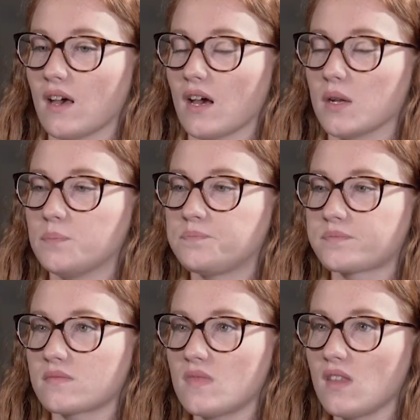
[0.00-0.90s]
that
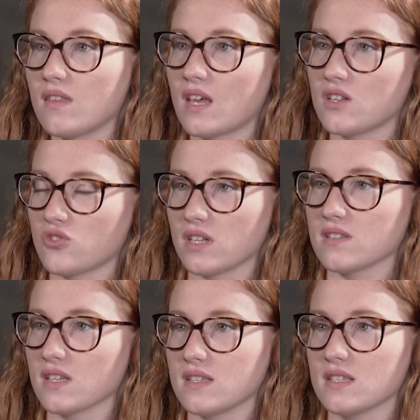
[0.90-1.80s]
that
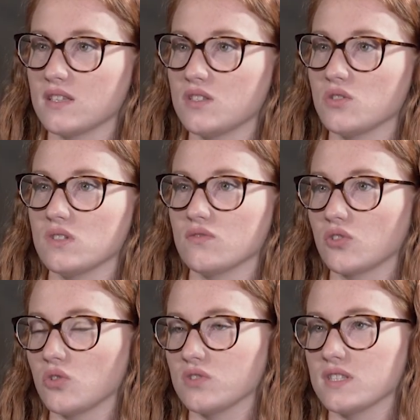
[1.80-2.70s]
translates into
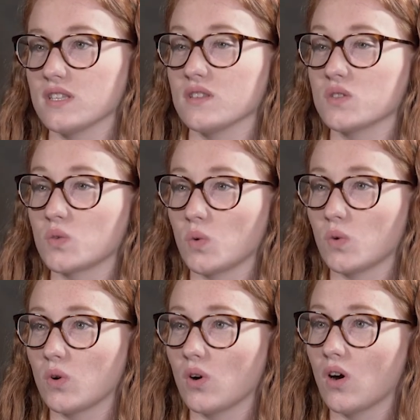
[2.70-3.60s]
difficulties in
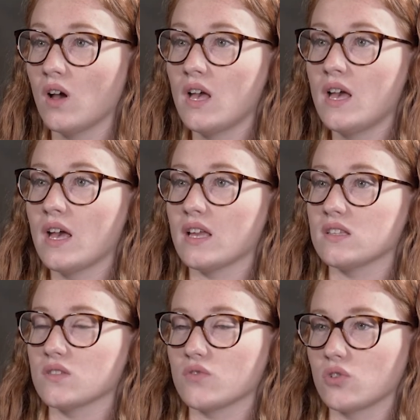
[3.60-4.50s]
school and
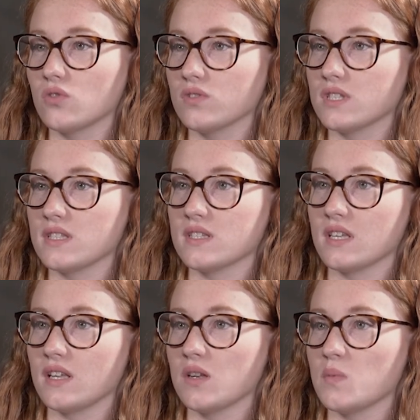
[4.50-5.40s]
difficulties
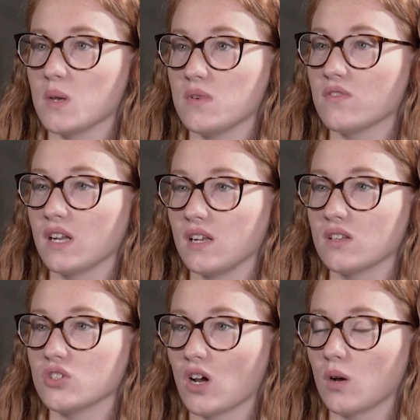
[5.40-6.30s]
in maybe finding a
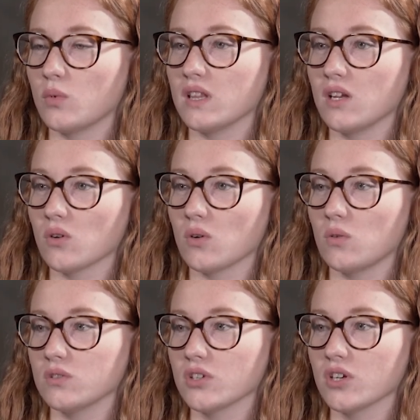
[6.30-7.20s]
job when they grow
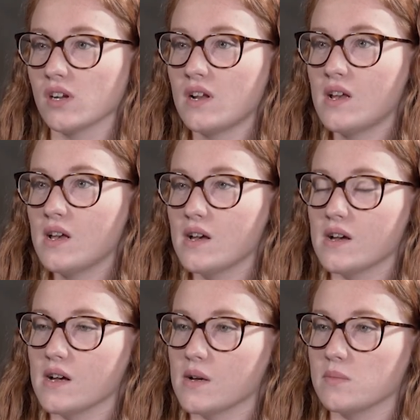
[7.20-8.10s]
older.
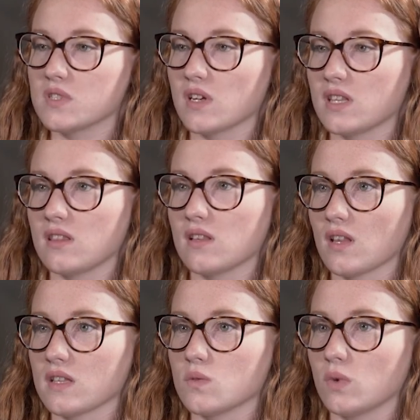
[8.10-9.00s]
Um, so I think that
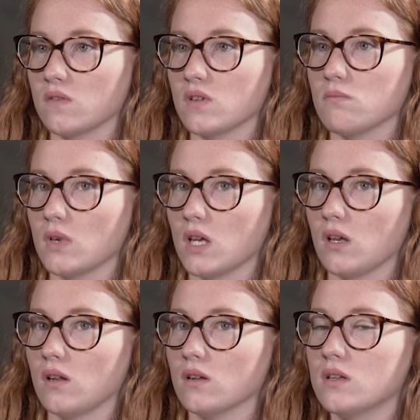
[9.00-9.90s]
that's one of the
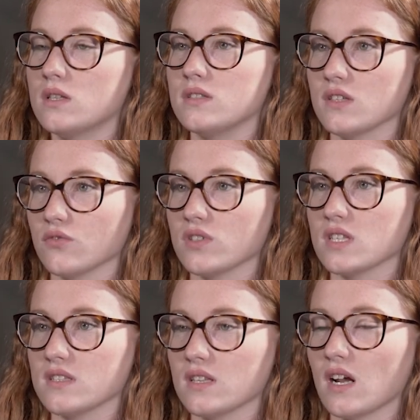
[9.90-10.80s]
main
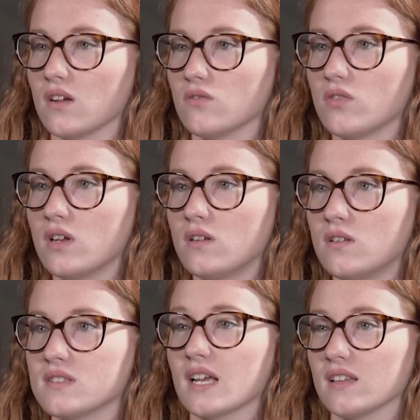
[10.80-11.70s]
differences that I've
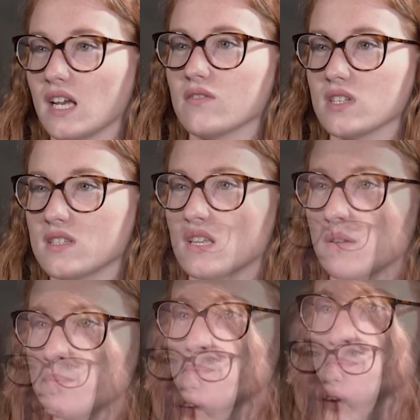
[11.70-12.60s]
sadly have to see.